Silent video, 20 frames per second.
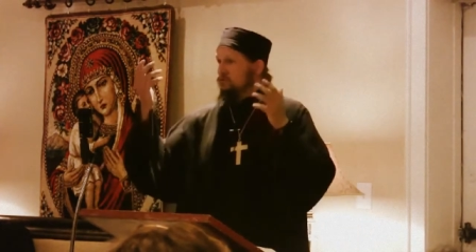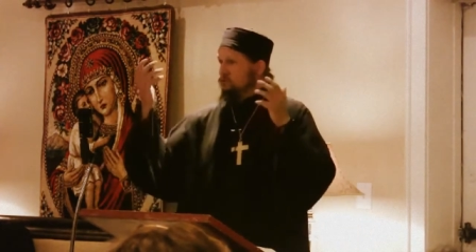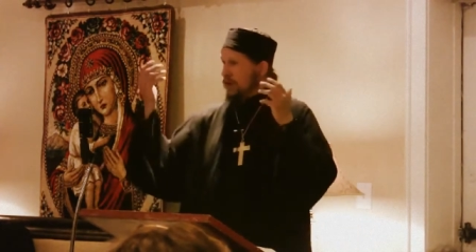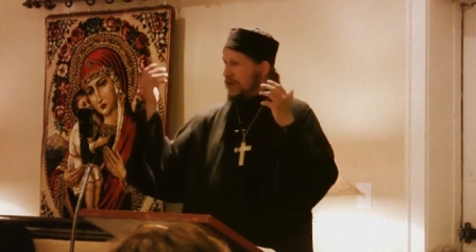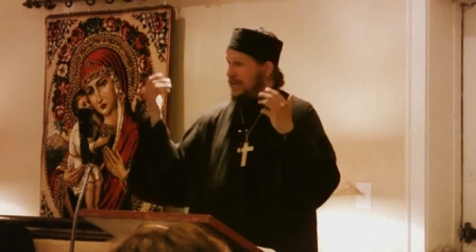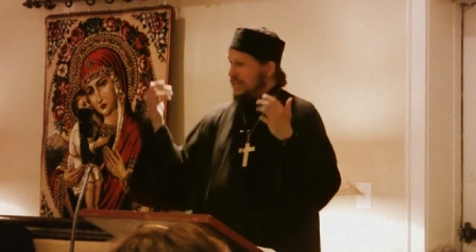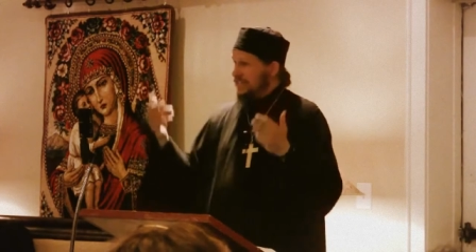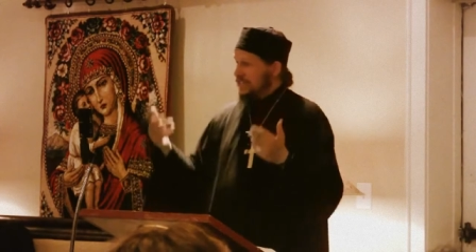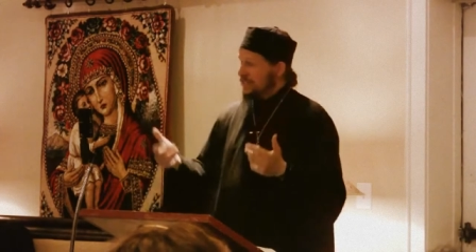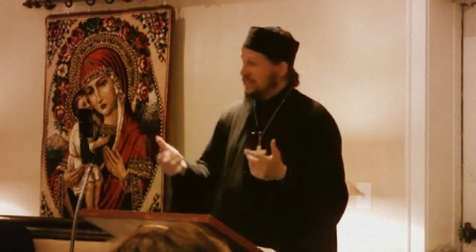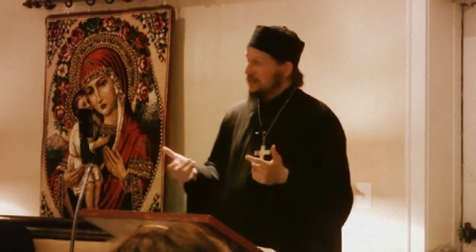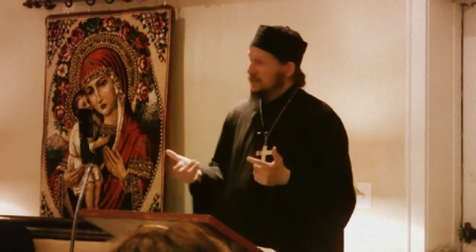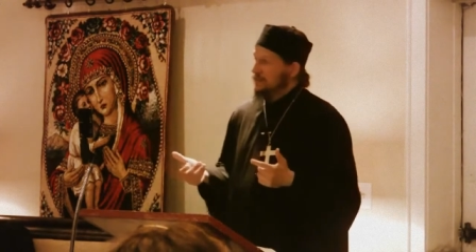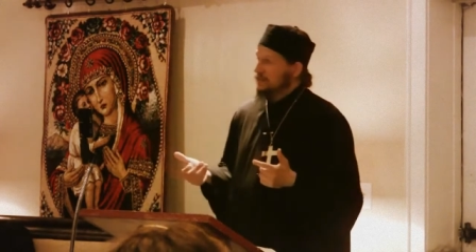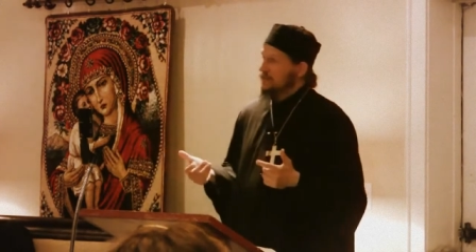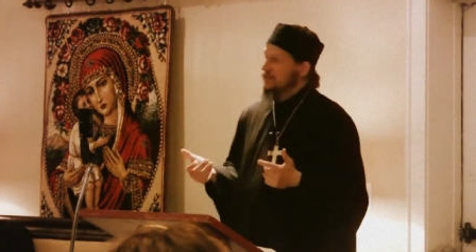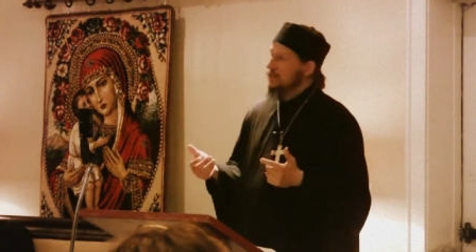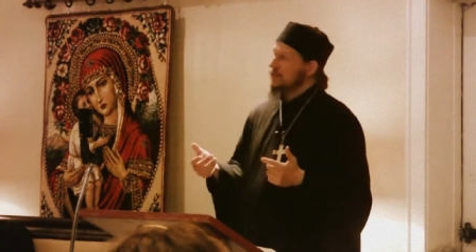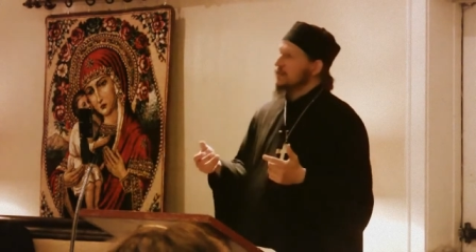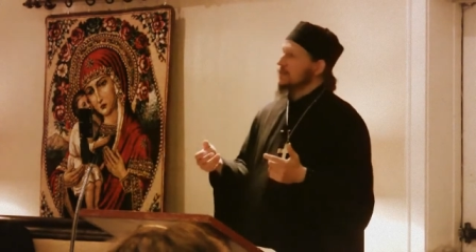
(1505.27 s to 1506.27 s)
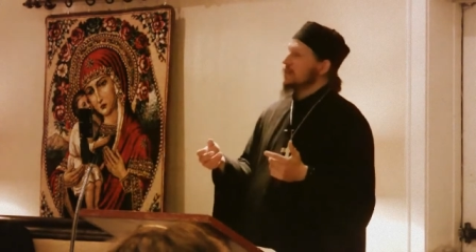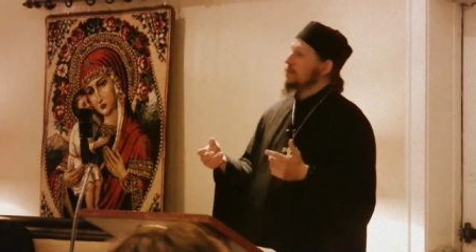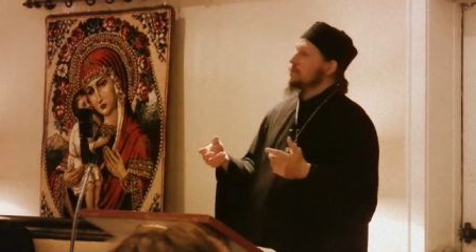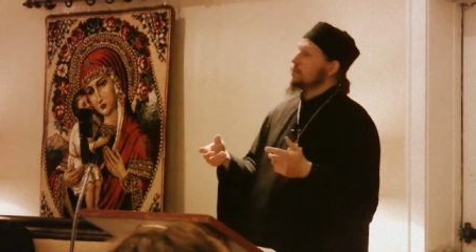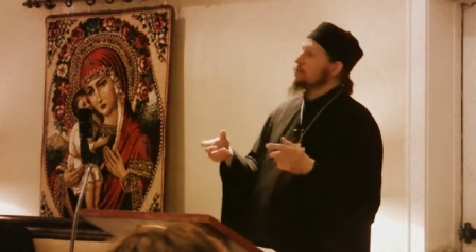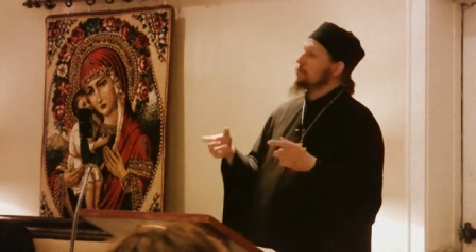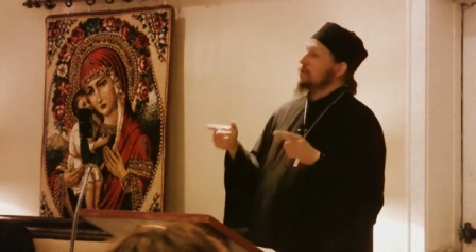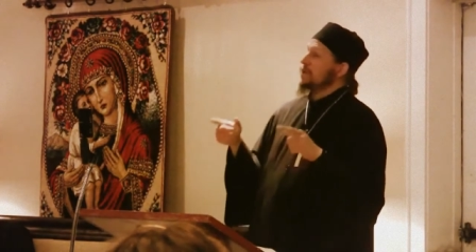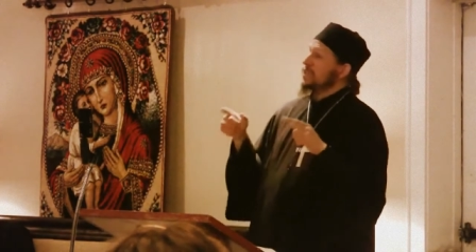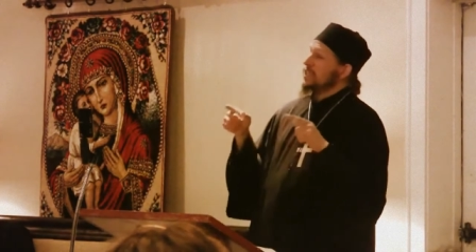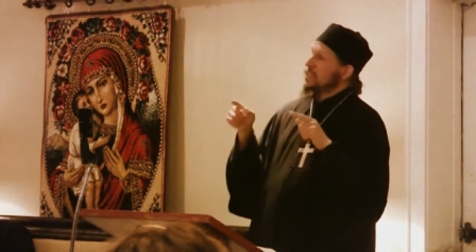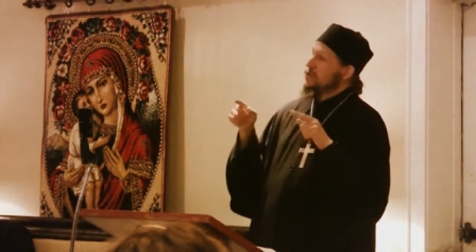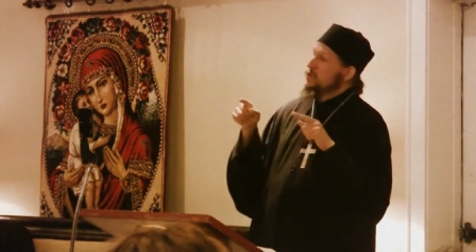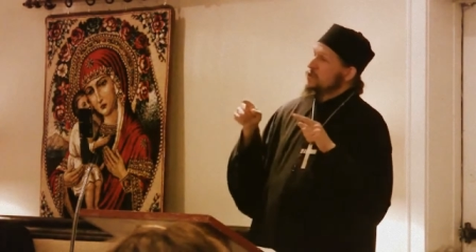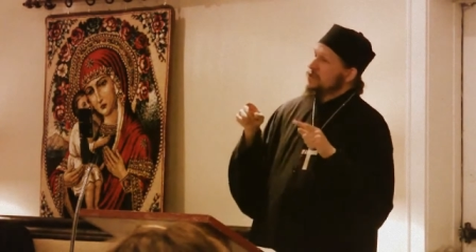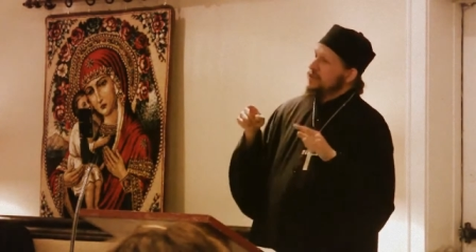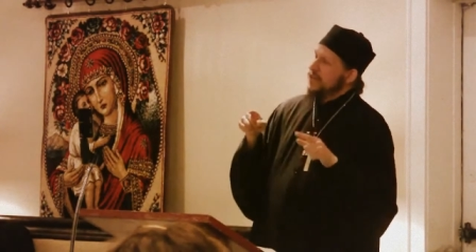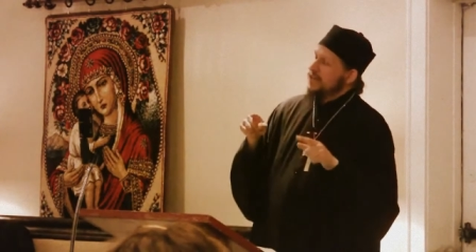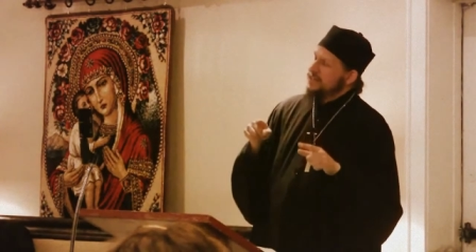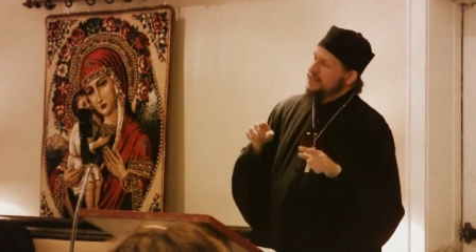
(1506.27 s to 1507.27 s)
be raiding but he
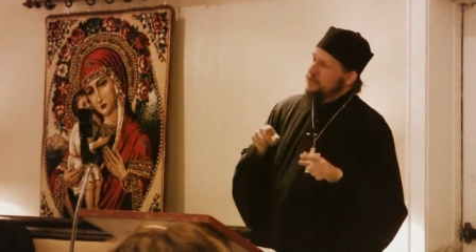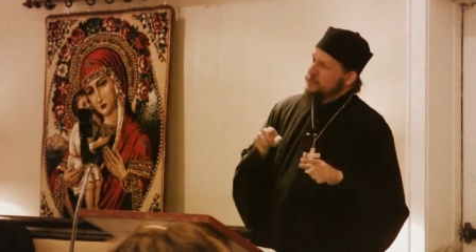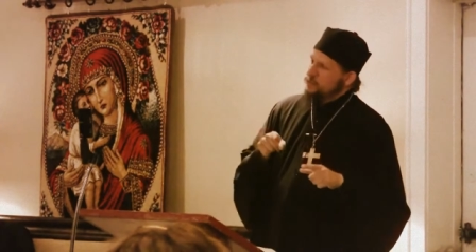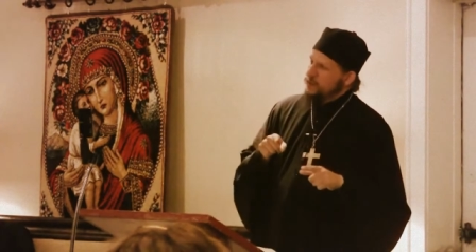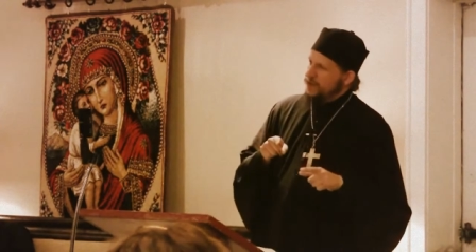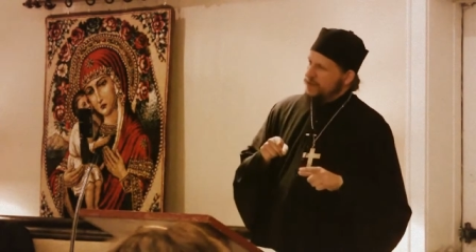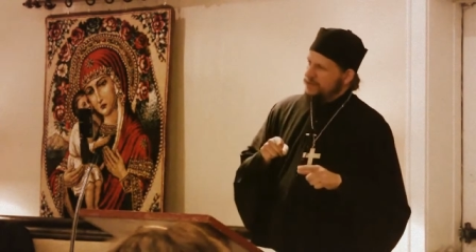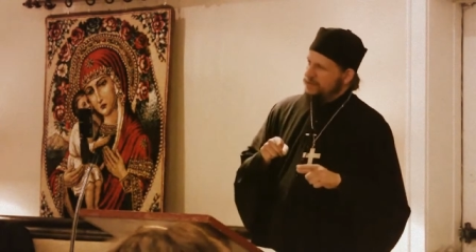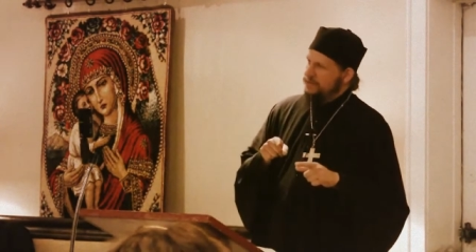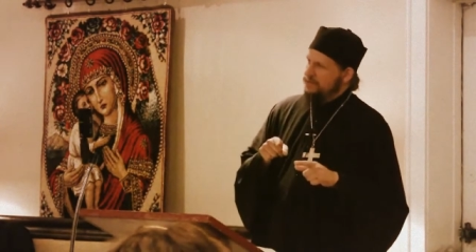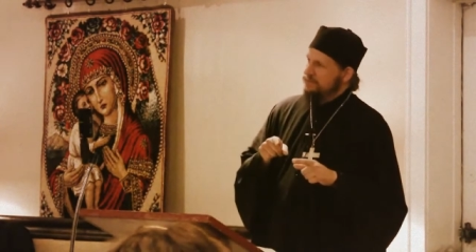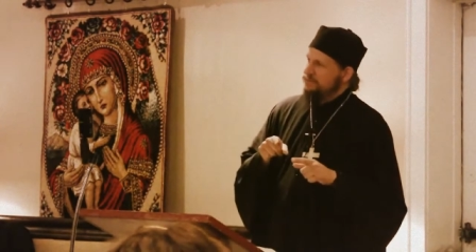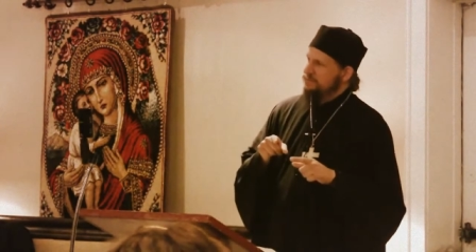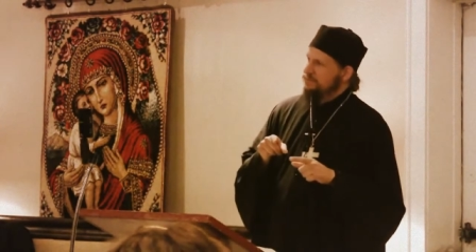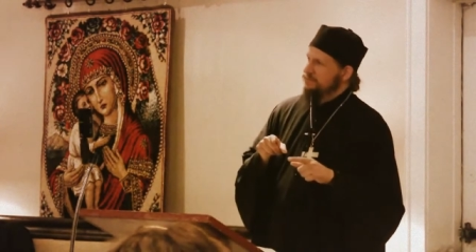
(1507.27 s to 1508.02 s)
would not get wet.